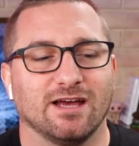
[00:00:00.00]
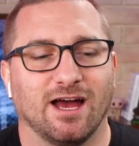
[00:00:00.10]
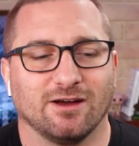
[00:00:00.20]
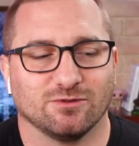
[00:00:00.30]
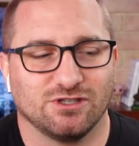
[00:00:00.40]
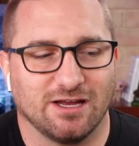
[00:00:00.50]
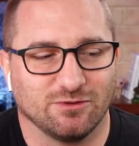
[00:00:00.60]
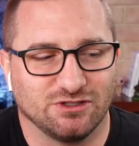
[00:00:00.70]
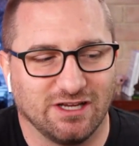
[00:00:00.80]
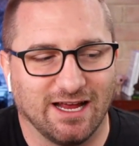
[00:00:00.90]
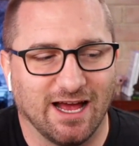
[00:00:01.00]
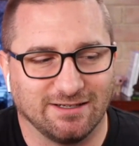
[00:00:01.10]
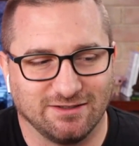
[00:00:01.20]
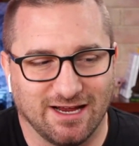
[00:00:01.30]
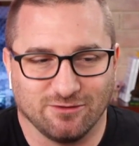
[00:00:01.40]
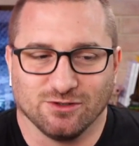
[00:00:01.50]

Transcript: Rashad Richey, I doubt you're